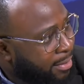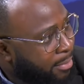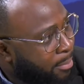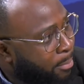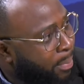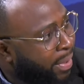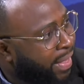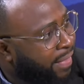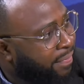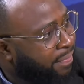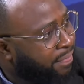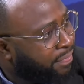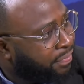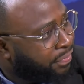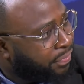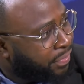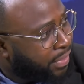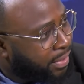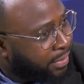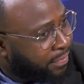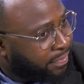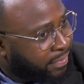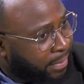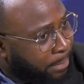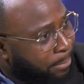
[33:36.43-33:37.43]
But
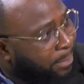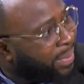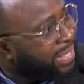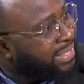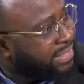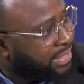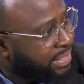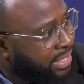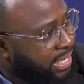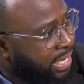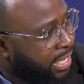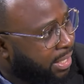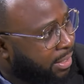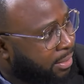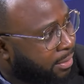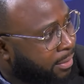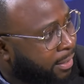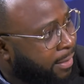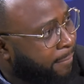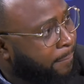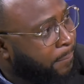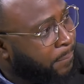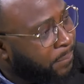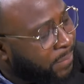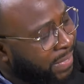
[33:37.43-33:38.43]
the
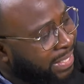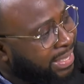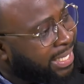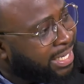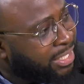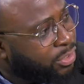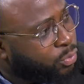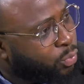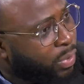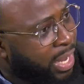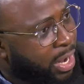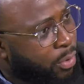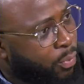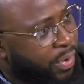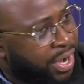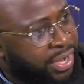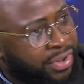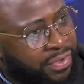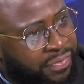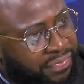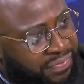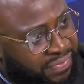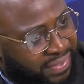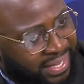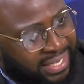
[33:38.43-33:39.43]
personnel, and that is why when
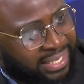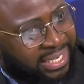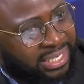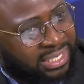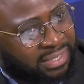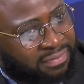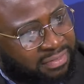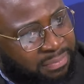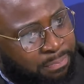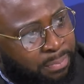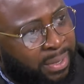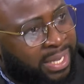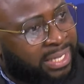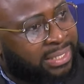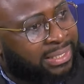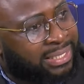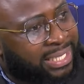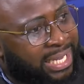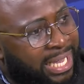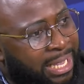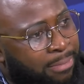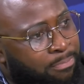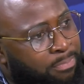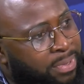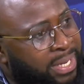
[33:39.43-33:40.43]
you think that they've spent
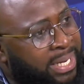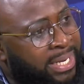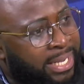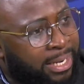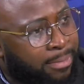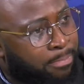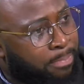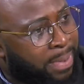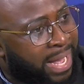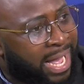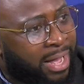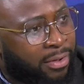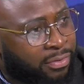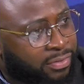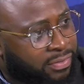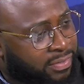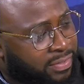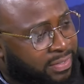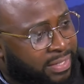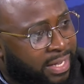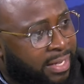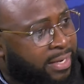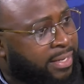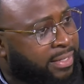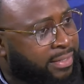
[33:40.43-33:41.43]
£1 billion,
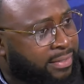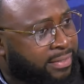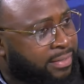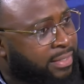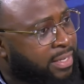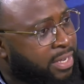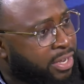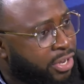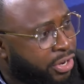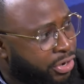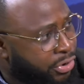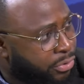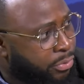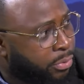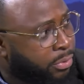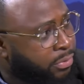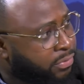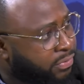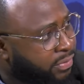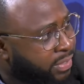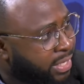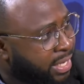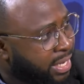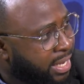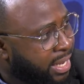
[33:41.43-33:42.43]

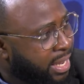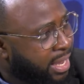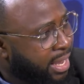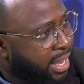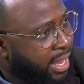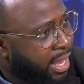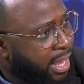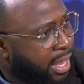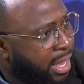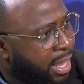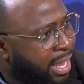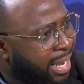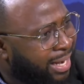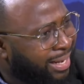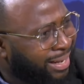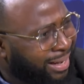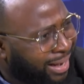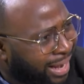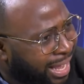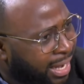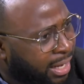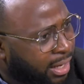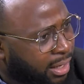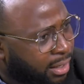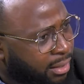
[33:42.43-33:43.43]
euros, and
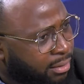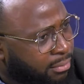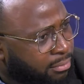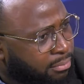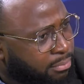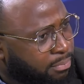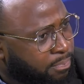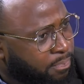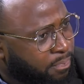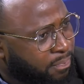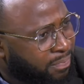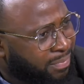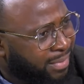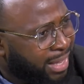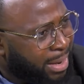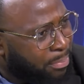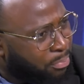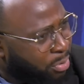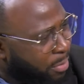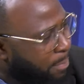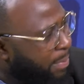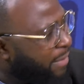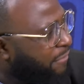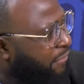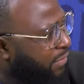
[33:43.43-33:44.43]
lack a
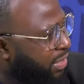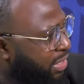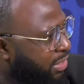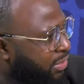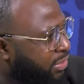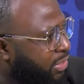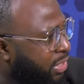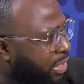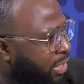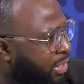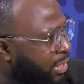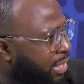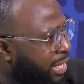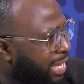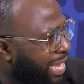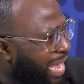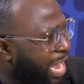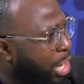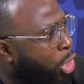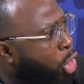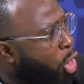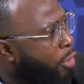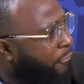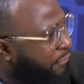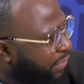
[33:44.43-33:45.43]
proper finisher, a
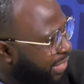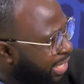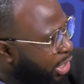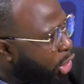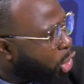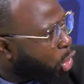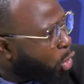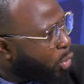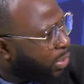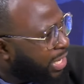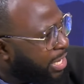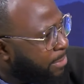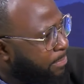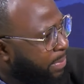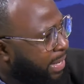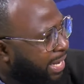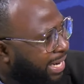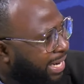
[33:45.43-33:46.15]
confident goalkeeper.